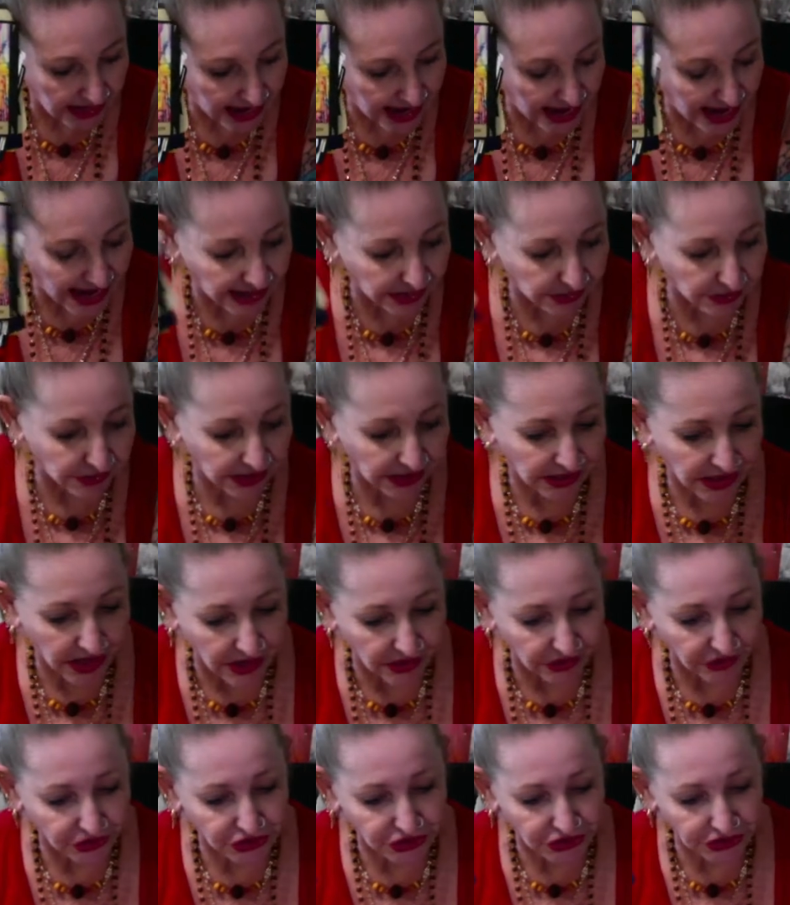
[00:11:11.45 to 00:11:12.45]

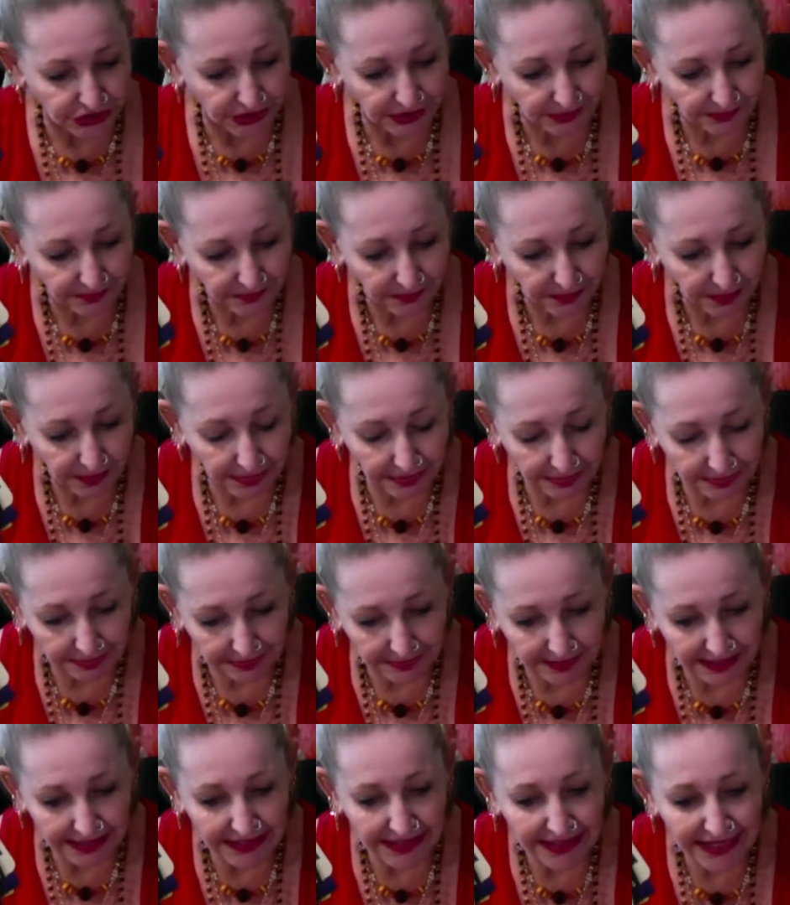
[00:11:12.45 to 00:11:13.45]
agriculture
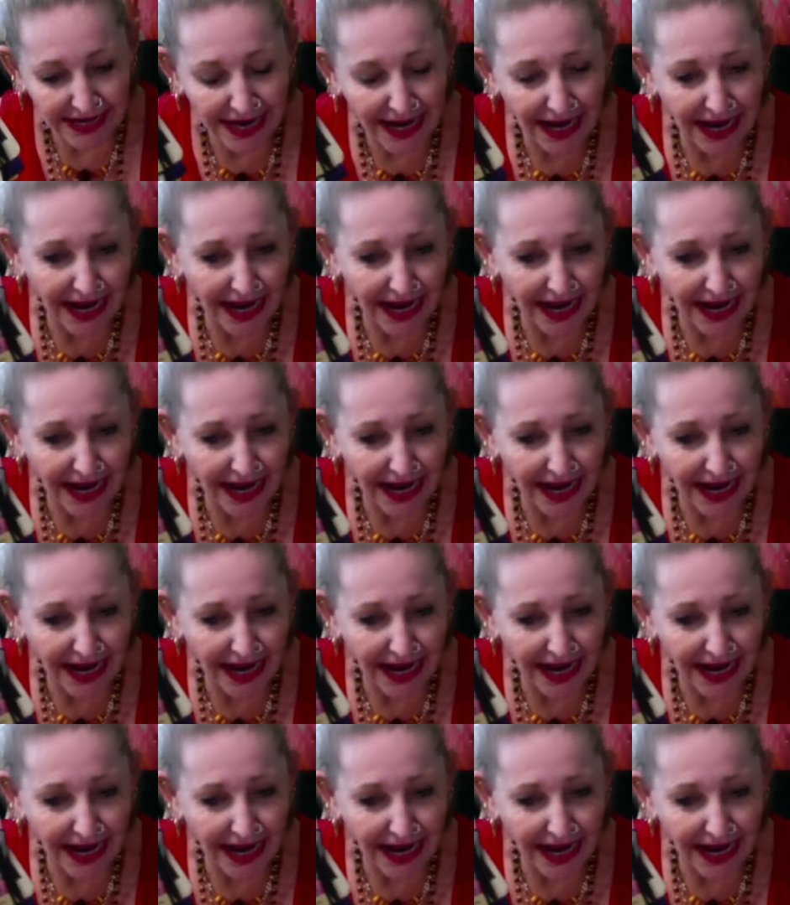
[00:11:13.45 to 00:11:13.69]
that, yeah,